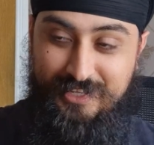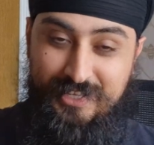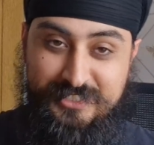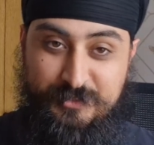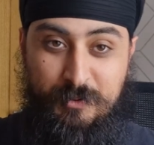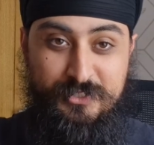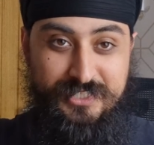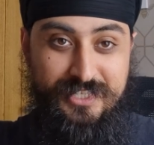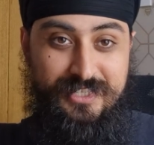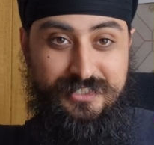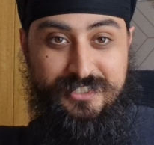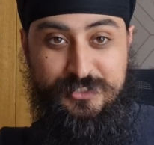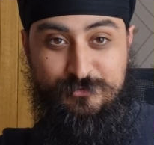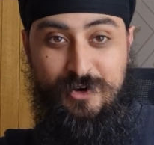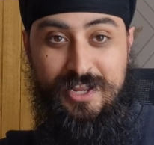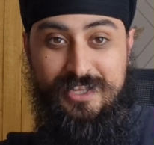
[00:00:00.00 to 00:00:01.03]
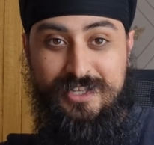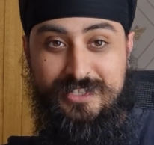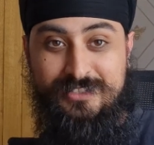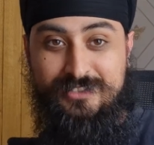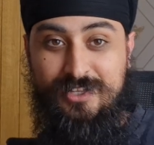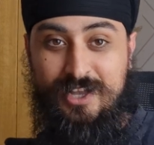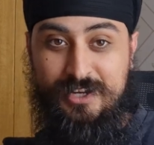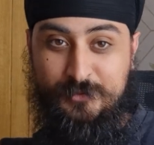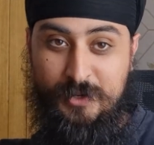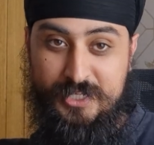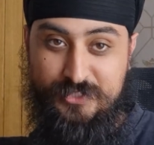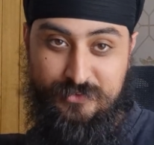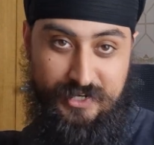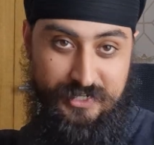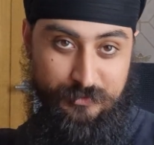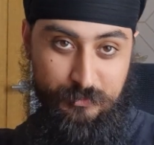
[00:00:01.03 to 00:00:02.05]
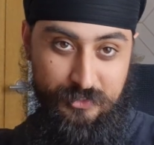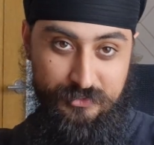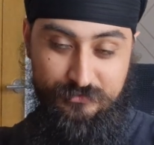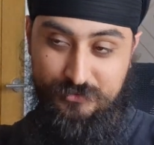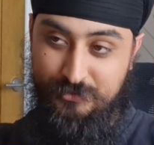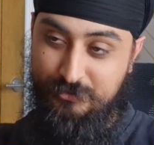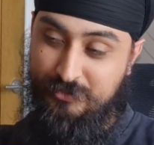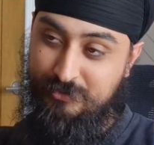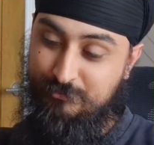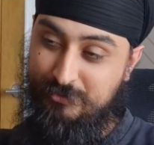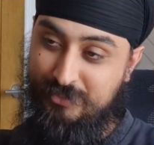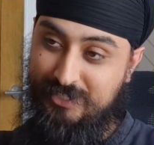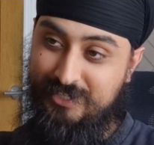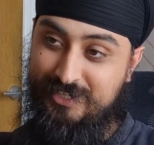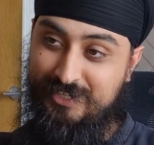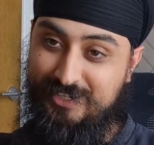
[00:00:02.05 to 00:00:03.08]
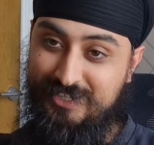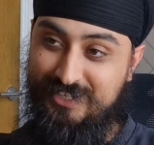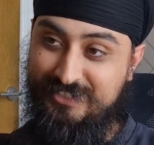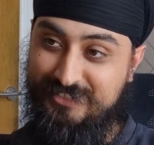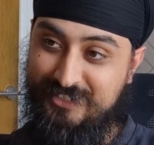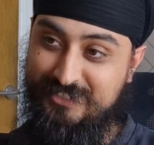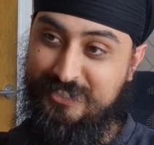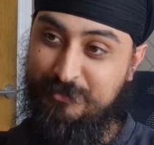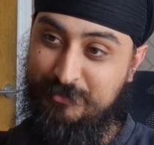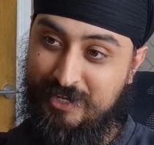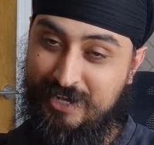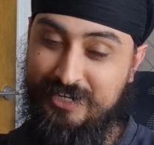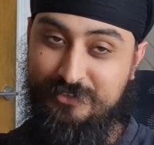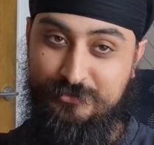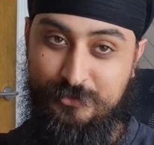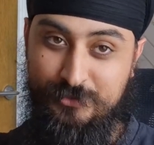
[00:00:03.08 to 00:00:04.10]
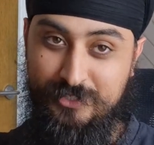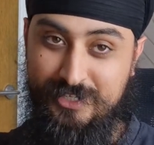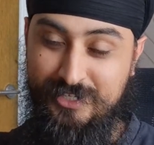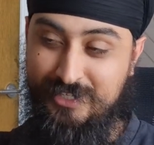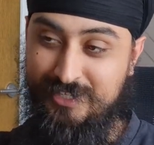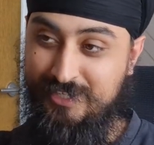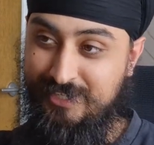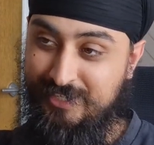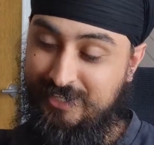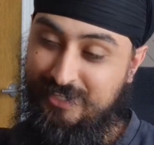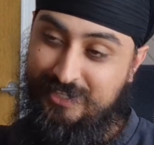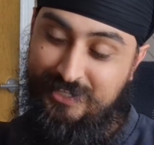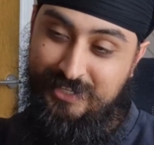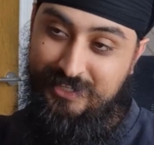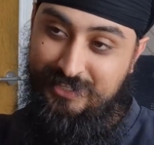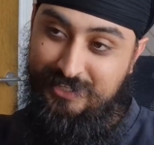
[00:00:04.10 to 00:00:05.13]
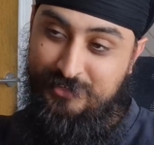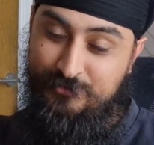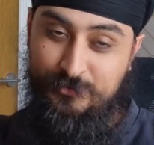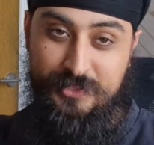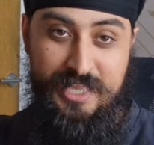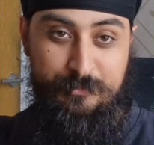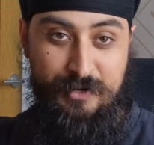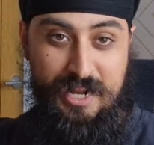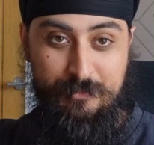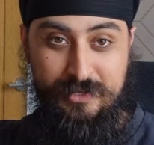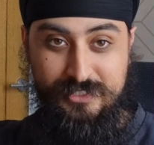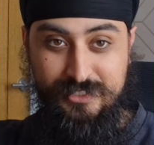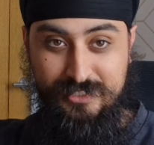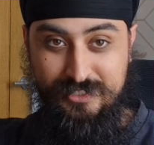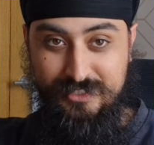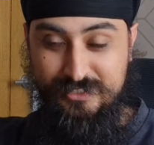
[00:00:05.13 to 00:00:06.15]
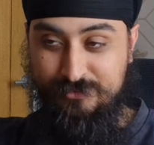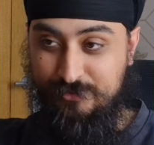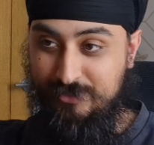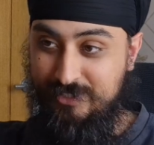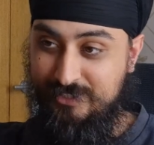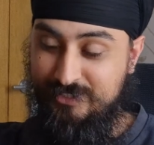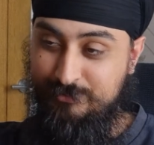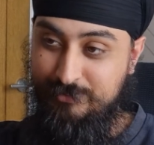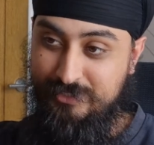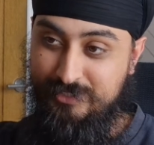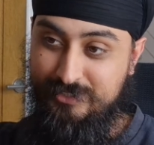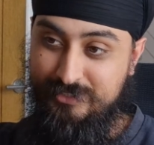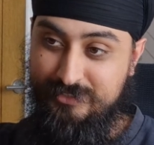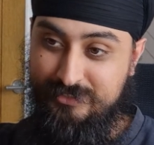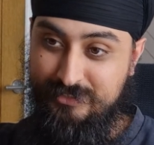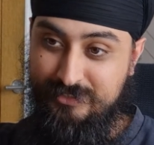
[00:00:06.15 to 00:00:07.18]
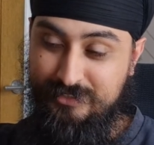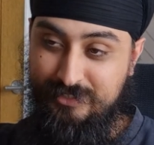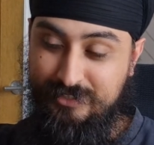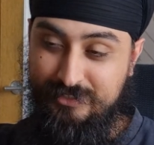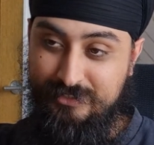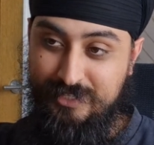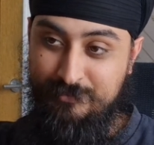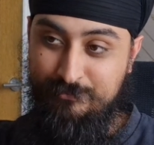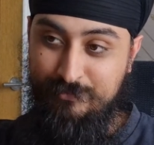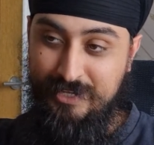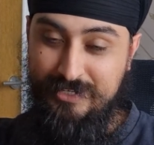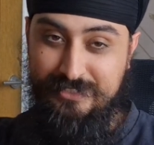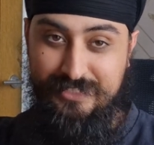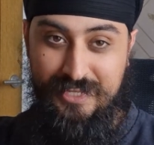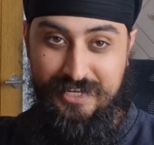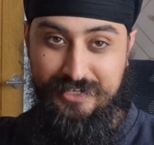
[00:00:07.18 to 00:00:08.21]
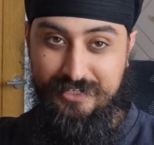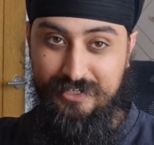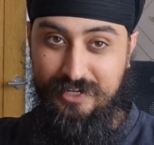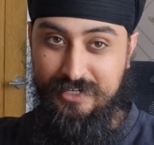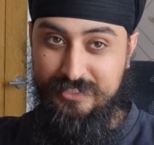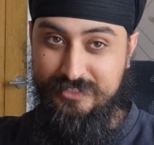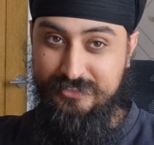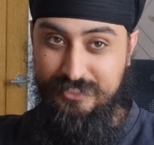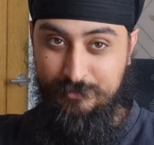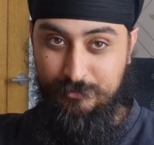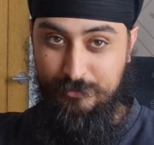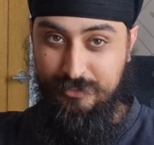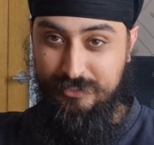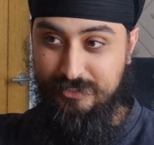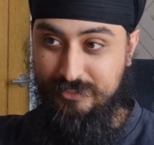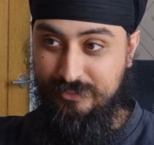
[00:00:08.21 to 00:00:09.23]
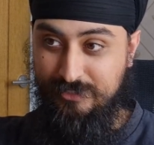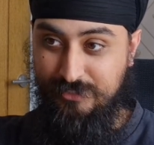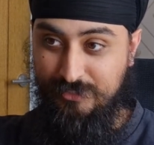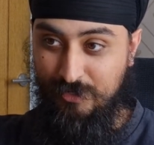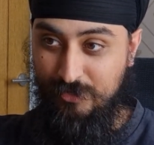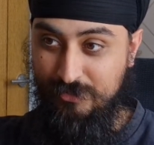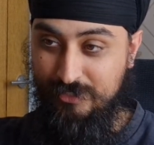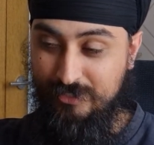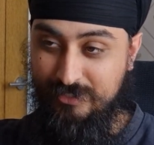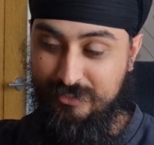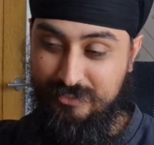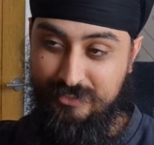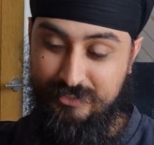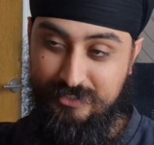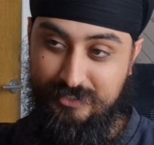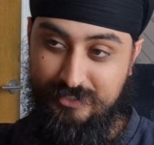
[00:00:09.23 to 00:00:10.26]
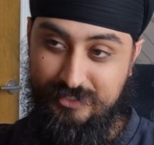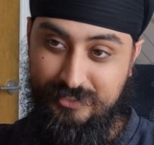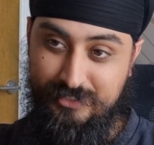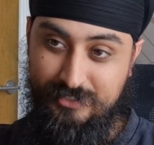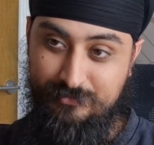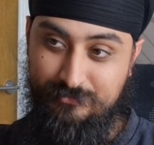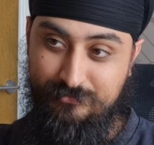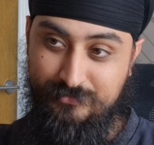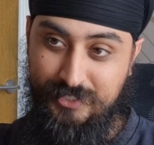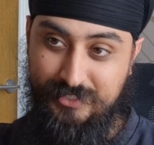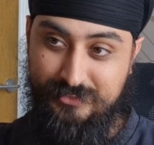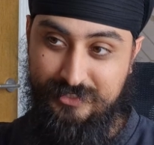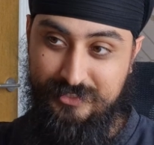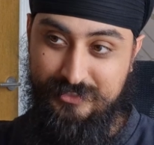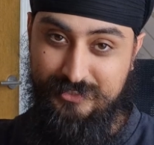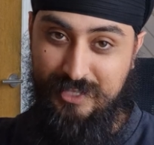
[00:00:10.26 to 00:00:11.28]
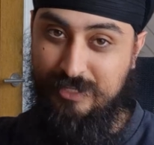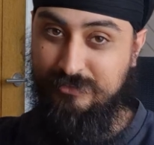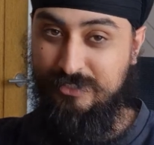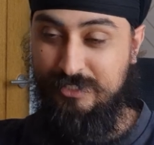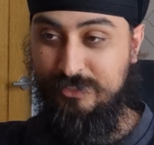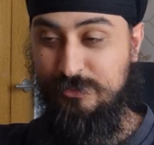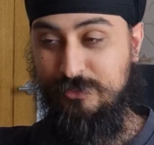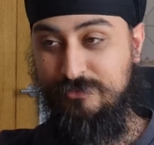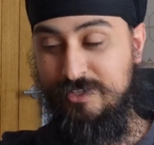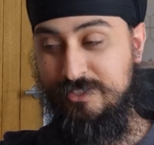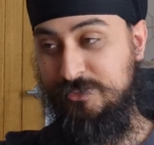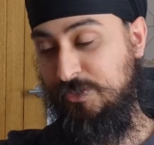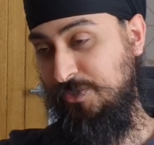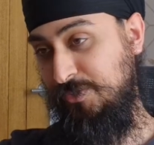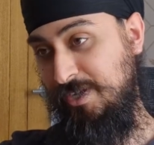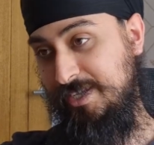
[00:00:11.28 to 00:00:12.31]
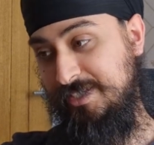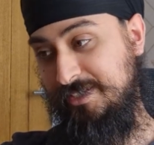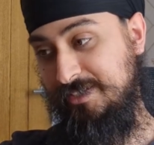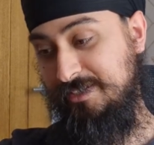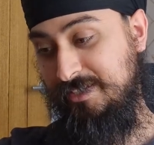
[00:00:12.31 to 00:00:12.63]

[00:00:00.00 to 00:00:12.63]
suppose it is. It's right. It is a hard question for any worldview, but it's going to be harder for the Abrahamics than it is for us, because they maintain a kind of separate God that exists outside the universal creation.